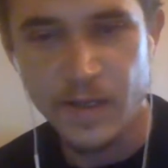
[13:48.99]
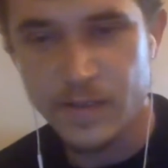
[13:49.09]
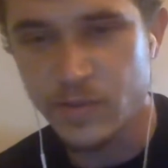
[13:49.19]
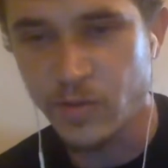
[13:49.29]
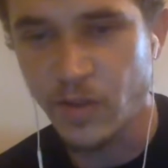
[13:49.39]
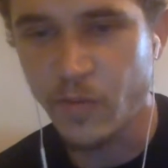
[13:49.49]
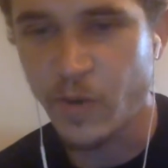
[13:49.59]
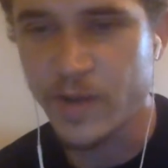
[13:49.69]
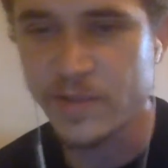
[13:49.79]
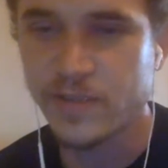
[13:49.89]
to an
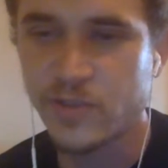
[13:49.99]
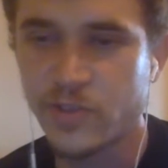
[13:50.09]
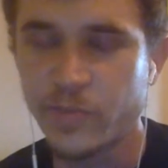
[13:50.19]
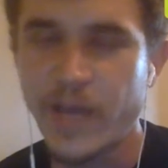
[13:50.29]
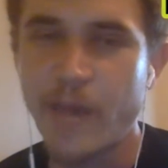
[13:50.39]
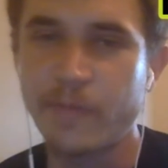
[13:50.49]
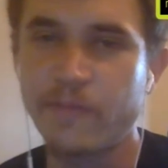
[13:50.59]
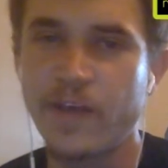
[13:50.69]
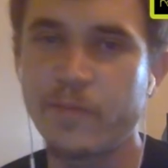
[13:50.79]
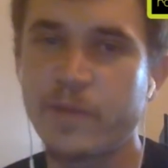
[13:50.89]
otherwise extremely happy
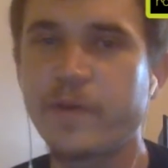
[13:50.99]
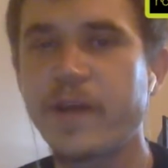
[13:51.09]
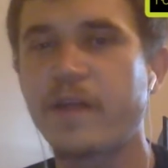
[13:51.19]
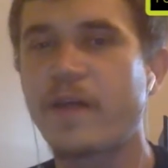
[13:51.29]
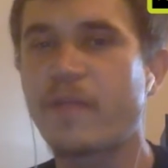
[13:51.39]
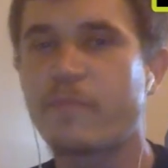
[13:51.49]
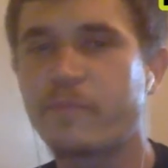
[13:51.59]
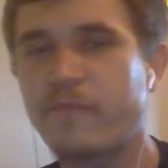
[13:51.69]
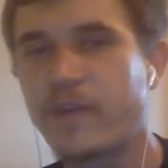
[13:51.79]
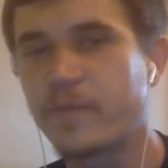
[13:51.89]
family. But now that
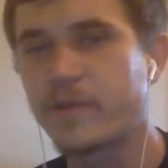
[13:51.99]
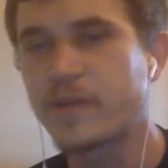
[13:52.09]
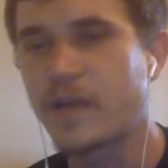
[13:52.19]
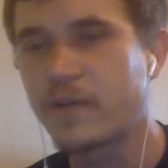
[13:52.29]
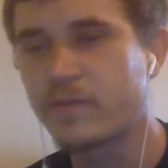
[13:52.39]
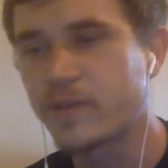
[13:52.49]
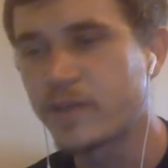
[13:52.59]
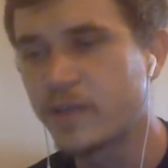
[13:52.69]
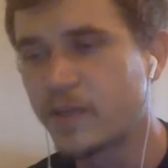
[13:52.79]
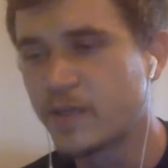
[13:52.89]
family not
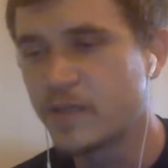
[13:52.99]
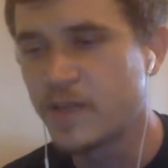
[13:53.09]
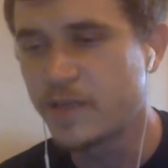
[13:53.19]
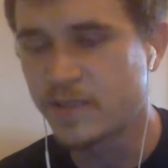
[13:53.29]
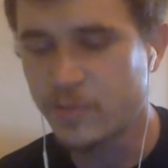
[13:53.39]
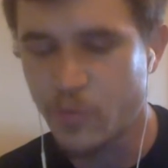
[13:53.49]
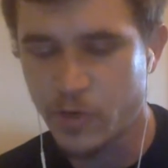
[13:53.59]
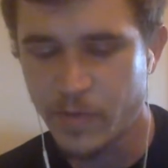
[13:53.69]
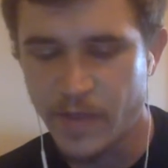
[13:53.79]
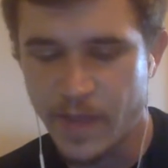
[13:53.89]
only isn't
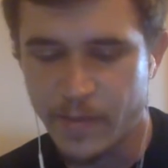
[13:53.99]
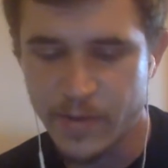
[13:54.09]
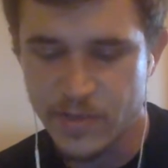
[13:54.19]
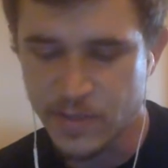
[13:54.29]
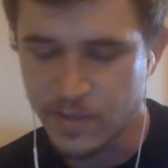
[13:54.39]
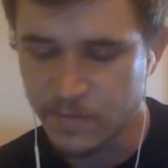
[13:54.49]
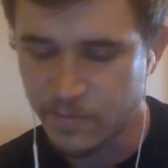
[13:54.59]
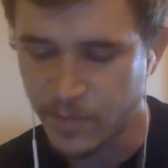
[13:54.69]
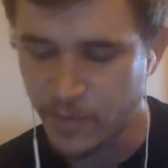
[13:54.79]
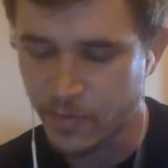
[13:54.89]
supported by that person,
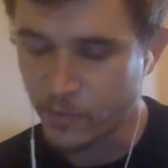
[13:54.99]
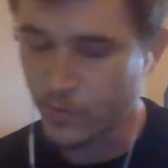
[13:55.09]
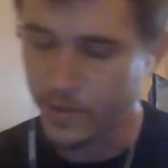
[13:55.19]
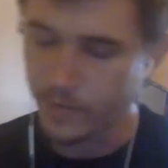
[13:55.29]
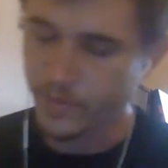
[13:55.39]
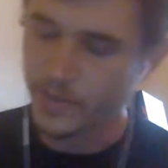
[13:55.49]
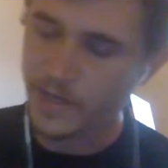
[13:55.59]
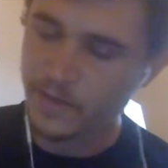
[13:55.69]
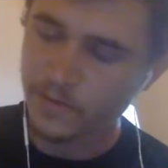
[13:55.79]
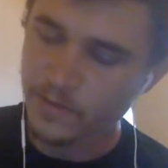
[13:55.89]
by the breadwinner, but
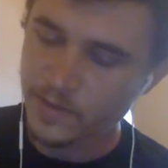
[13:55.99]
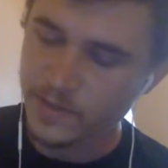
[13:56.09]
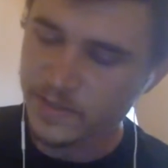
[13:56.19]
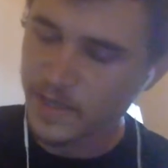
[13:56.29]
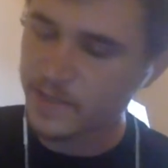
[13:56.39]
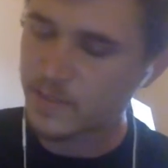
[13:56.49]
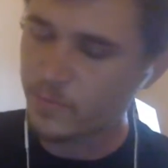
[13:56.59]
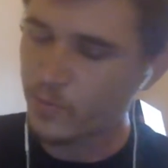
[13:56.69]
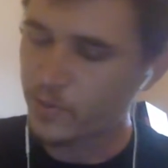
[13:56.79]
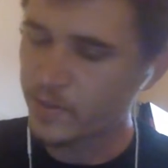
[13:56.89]
now the state's
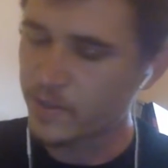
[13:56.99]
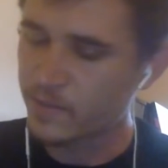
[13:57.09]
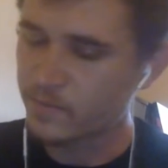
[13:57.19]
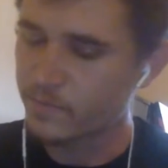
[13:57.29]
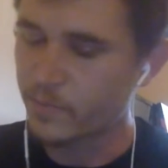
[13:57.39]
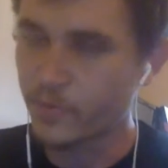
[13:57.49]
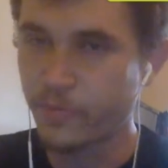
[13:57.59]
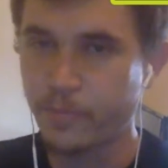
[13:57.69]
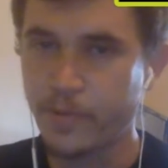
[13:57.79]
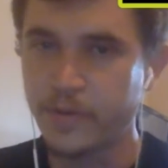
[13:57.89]
supporting
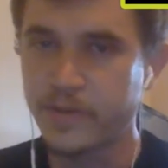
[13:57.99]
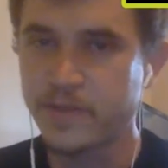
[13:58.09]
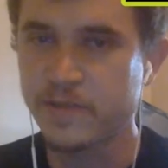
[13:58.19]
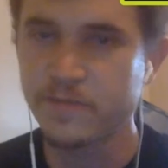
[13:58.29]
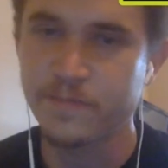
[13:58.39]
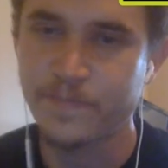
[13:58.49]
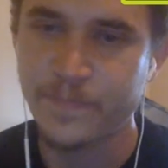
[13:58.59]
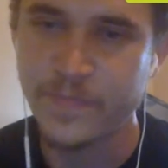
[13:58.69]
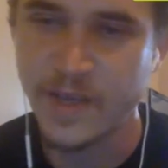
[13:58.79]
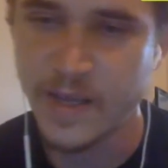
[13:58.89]
both parties.
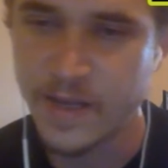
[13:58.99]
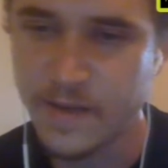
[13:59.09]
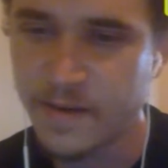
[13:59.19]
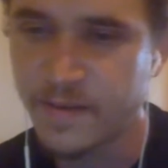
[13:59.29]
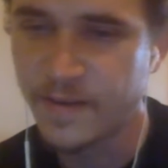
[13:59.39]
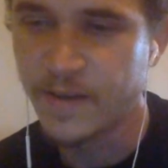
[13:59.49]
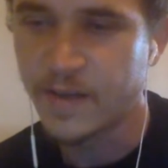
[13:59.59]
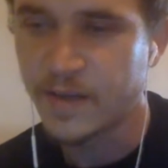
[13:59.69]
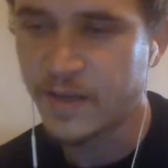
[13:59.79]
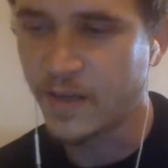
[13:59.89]
And,
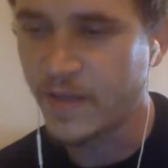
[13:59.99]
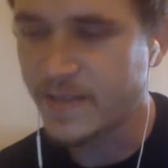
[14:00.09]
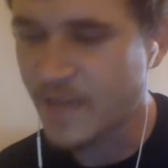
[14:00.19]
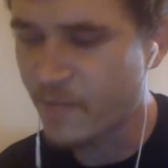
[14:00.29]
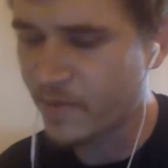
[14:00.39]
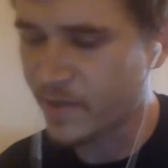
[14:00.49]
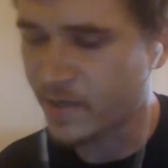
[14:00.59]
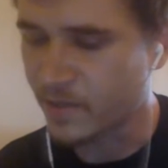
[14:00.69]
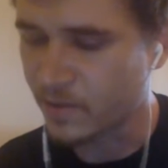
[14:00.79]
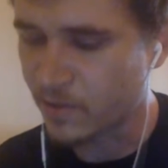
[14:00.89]
you know, that's
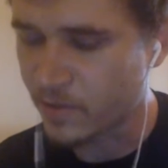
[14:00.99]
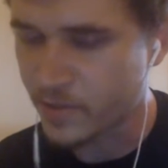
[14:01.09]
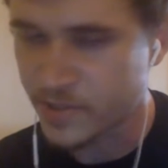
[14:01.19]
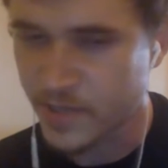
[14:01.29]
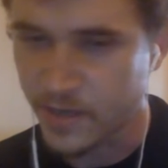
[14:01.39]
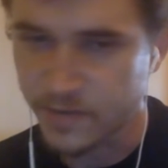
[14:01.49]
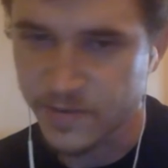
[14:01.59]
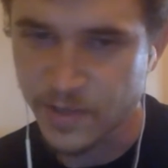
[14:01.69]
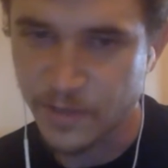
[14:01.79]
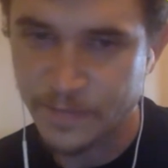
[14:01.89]
happening on a large scale.
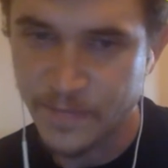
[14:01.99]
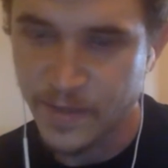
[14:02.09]
So